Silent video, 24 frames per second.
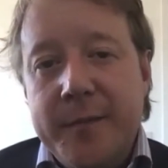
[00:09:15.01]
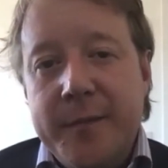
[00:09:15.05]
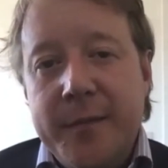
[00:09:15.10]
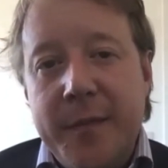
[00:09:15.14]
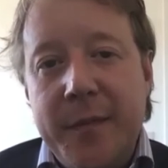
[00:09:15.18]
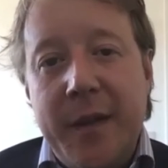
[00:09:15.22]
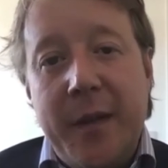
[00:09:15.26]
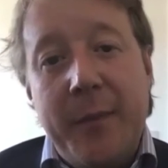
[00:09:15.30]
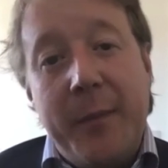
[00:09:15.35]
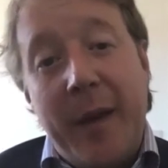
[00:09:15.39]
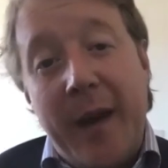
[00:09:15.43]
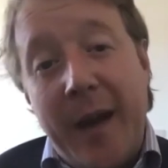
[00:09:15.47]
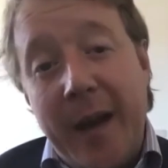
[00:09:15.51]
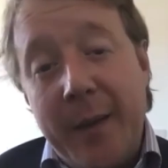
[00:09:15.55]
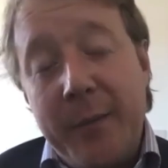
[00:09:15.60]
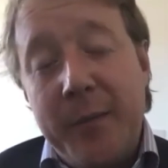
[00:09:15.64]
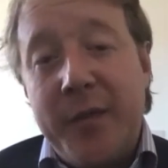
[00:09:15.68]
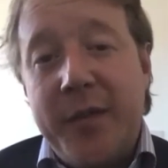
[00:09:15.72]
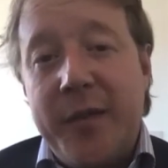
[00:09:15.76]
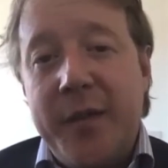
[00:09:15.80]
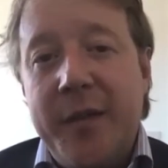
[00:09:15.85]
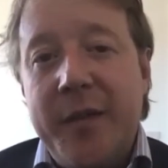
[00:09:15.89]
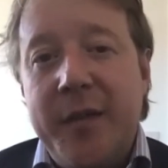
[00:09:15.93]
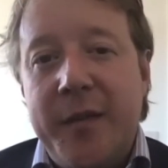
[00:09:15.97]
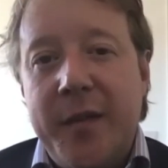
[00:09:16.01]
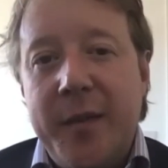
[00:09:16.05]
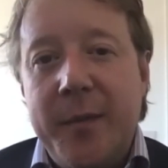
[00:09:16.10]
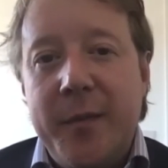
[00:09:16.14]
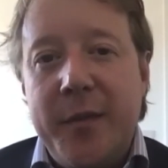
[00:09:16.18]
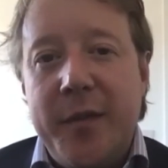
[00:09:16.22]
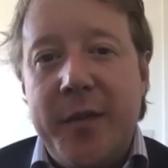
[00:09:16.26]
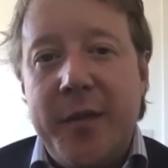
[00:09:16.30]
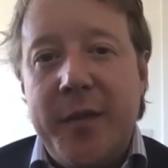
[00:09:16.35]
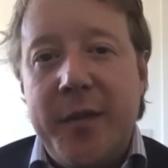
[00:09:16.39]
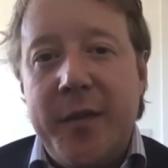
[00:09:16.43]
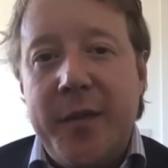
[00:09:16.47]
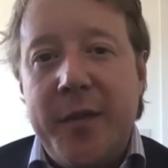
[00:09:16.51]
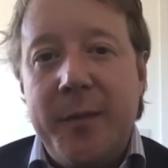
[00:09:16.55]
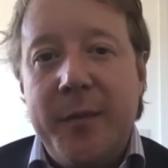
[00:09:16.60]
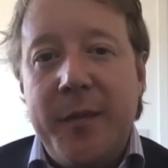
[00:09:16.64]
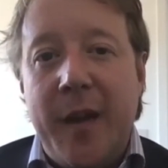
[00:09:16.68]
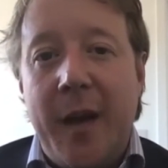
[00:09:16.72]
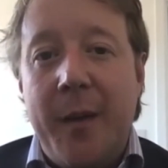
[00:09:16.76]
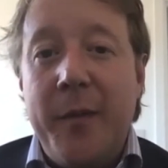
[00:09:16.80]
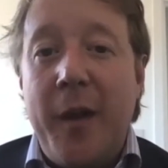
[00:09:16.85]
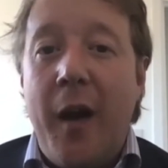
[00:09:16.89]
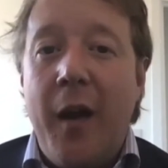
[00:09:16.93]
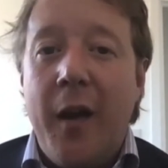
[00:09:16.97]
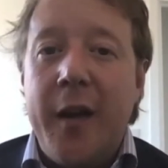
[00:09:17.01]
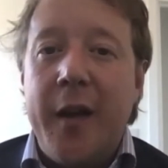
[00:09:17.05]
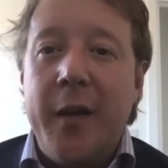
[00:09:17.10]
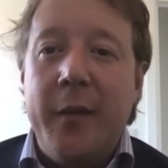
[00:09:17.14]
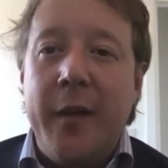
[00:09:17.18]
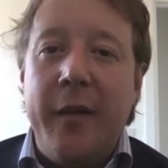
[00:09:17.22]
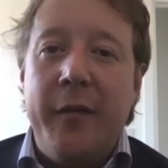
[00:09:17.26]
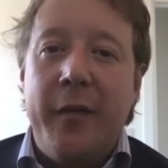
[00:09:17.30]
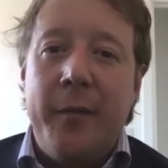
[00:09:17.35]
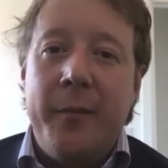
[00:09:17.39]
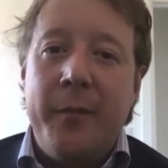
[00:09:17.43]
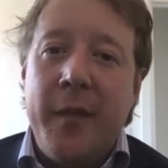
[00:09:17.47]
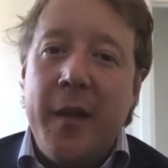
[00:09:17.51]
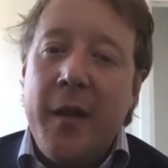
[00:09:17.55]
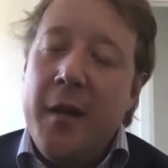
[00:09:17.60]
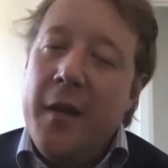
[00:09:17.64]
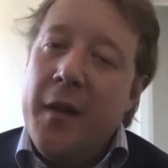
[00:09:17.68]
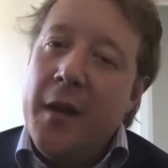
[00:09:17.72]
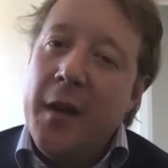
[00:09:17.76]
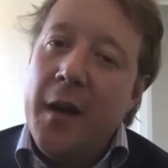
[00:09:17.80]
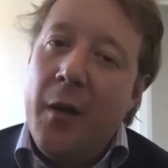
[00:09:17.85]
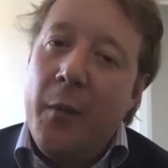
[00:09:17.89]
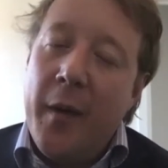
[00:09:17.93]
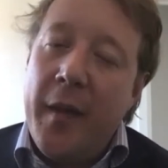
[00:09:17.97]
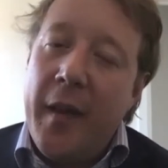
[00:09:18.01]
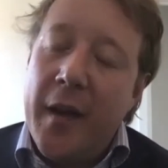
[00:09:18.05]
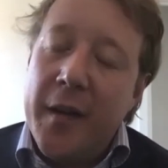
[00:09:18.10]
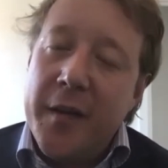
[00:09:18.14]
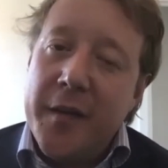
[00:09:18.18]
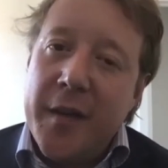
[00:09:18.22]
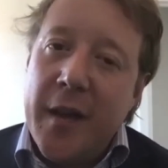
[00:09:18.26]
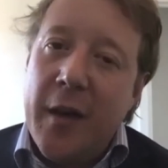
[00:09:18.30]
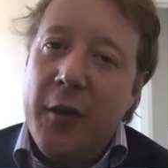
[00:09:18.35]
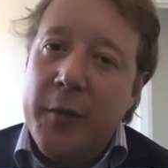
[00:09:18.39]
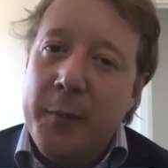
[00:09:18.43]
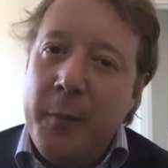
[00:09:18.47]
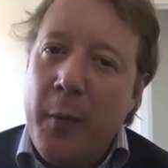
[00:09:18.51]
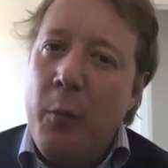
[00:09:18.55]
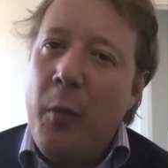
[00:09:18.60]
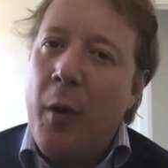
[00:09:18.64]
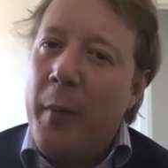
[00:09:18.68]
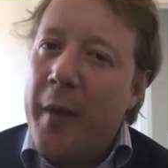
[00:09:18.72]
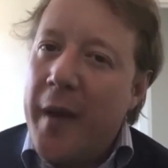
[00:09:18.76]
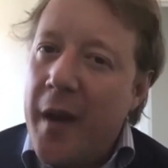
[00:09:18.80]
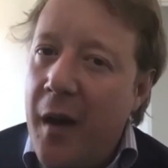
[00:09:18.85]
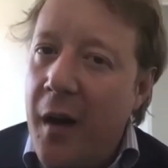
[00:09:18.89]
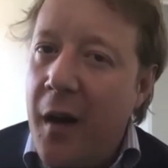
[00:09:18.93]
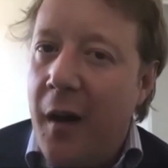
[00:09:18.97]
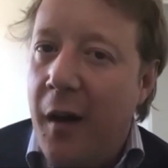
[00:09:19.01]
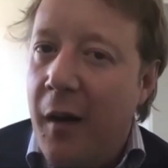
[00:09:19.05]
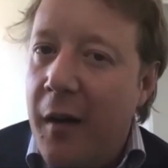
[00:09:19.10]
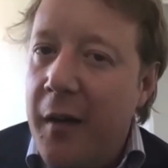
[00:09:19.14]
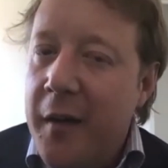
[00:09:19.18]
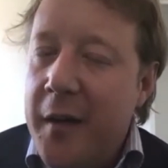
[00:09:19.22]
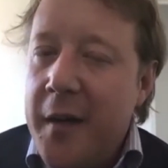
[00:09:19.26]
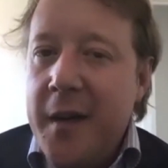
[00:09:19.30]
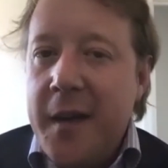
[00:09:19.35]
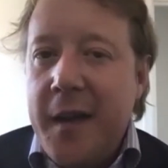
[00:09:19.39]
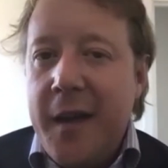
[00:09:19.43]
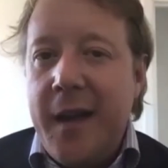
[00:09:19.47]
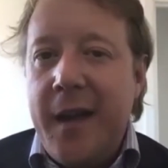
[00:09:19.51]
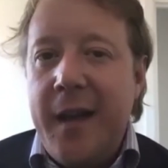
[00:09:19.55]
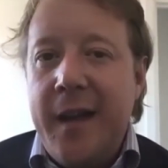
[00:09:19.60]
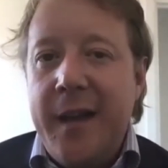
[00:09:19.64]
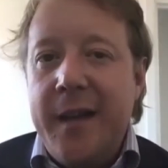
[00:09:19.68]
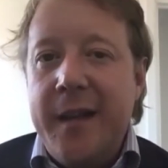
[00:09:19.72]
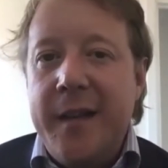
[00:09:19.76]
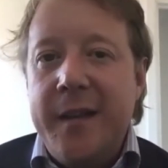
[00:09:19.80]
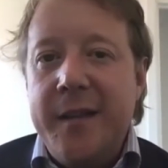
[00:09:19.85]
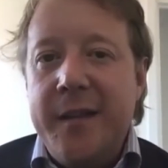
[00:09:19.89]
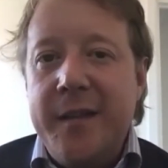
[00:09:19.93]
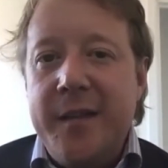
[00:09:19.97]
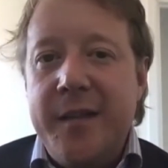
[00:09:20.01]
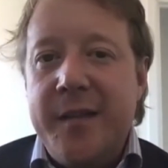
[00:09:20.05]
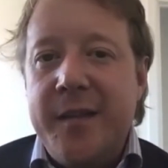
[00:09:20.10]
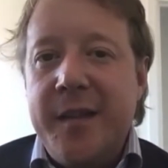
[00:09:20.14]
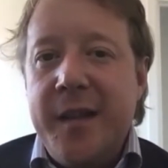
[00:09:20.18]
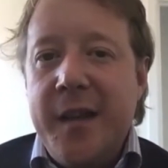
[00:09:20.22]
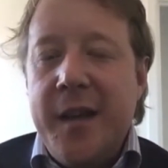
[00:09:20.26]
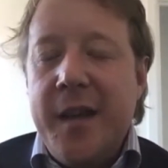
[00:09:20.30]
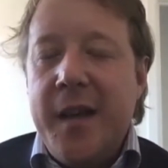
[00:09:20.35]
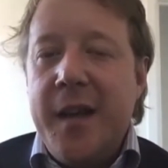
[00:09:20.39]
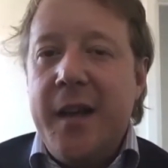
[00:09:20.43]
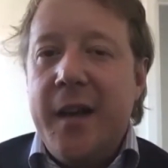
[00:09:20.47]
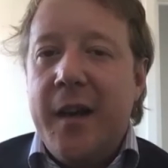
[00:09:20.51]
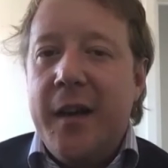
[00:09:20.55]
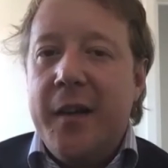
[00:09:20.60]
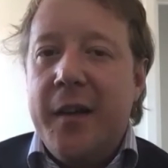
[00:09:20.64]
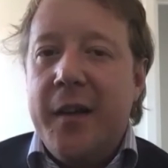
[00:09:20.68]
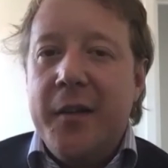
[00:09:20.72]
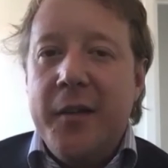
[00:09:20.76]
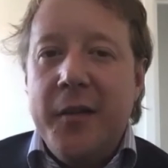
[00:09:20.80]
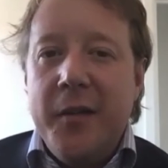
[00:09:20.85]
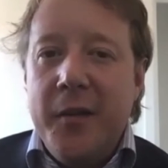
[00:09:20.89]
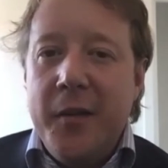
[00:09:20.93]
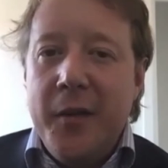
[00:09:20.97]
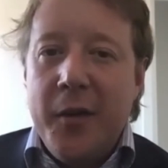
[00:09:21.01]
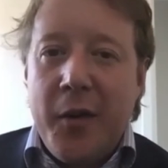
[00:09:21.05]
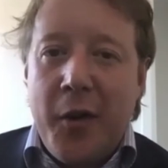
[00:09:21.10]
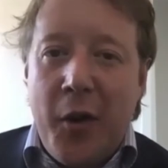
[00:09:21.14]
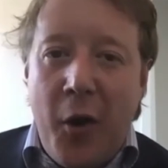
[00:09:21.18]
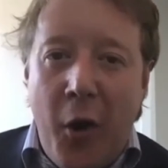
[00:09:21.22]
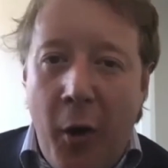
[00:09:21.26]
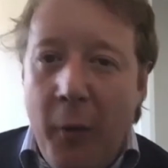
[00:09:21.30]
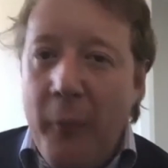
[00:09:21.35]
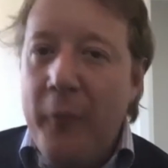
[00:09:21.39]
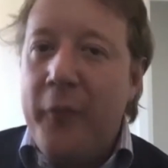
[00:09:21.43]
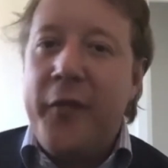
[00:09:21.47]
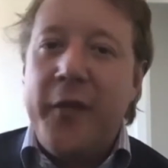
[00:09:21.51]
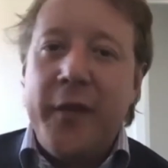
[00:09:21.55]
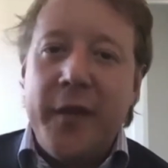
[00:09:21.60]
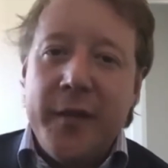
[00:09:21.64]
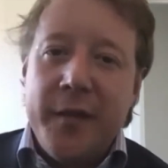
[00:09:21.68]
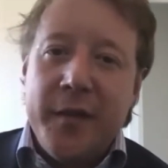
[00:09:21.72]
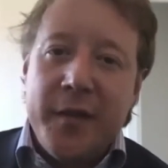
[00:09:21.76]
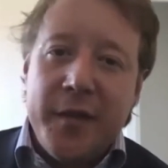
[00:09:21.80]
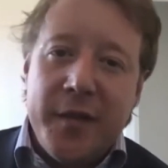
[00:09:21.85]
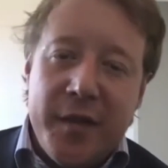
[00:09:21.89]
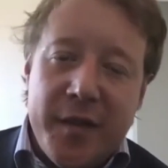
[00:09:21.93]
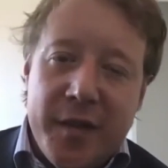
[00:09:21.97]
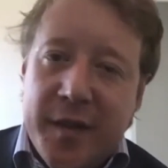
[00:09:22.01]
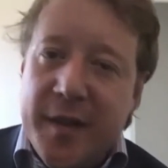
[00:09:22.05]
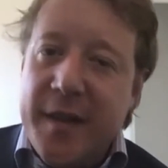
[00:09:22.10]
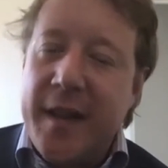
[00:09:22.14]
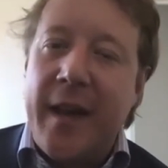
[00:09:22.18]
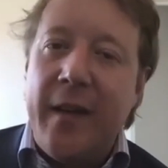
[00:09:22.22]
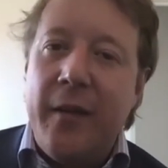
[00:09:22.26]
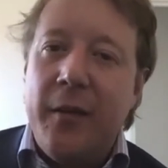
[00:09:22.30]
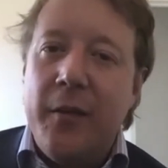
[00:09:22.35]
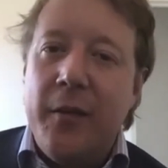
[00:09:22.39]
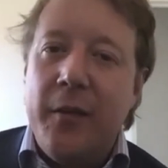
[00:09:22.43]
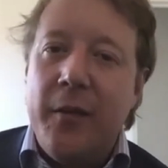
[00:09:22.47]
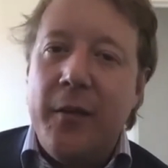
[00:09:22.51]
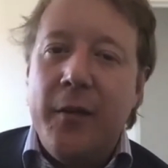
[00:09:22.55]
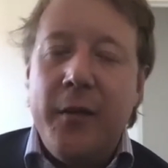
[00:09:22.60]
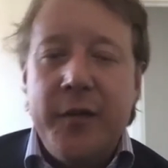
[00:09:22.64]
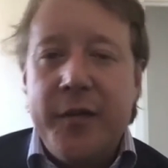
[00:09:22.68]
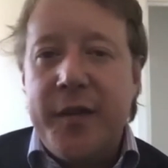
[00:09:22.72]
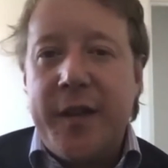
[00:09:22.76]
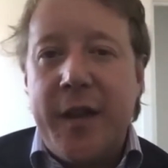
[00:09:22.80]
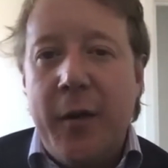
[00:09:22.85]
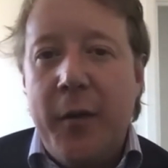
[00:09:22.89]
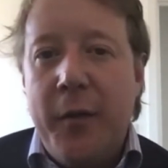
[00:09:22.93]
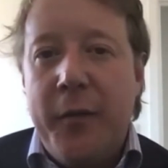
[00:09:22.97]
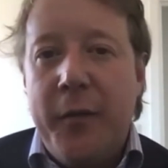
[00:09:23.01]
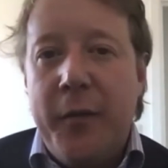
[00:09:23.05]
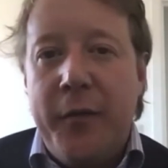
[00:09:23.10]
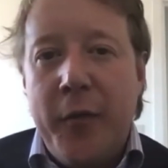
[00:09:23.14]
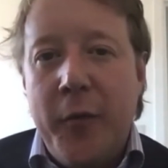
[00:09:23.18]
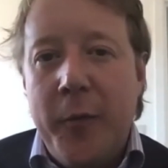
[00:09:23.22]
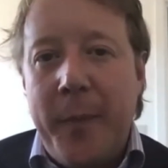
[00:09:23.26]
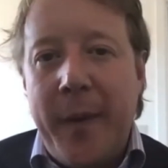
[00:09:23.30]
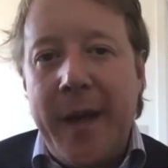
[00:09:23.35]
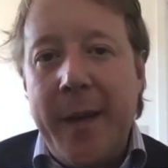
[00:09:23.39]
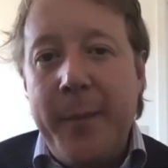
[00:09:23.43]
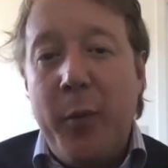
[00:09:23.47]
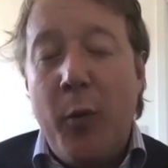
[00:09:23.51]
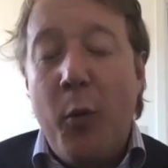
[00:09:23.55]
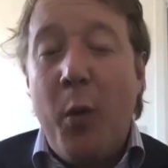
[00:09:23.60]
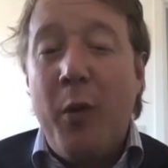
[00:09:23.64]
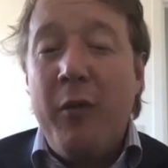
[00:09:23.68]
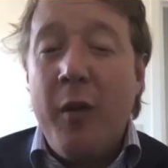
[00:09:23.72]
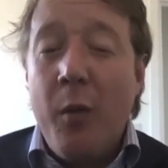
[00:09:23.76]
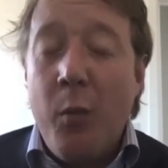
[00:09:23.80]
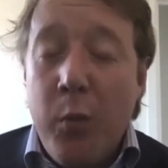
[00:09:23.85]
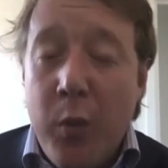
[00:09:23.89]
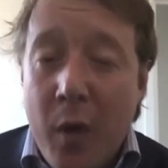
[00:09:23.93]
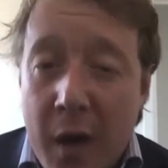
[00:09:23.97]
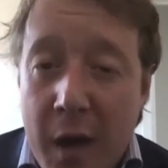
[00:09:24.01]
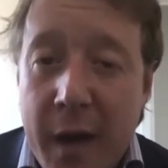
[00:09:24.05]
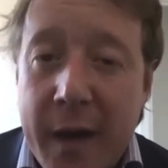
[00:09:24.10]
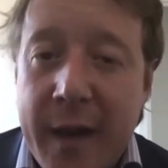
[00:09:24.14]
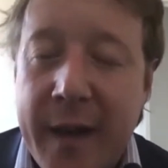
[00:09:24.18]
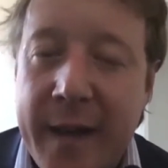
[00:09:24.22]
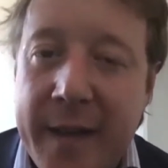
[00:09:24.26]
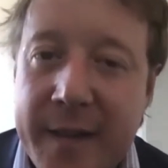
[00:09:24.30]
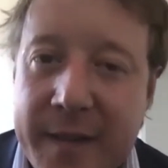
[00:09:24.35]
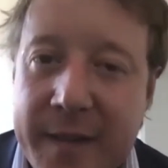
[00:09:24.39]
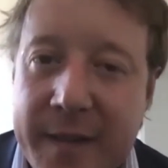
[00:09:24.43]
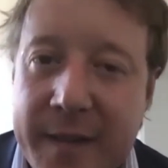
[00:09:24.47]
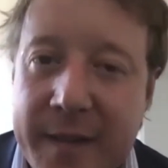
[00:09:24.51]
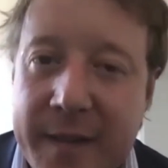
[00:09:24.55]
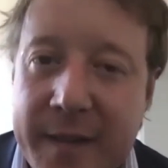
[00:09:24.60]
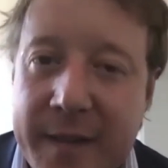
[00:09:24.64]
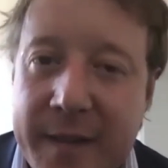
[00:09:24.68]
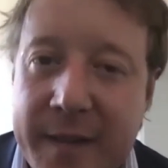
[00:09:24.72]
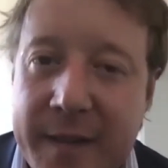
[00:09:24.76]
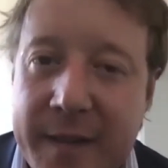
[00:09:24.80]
perhaps sometimes argue even with ourselves, but what we are is confident, skillful people. We're a working city,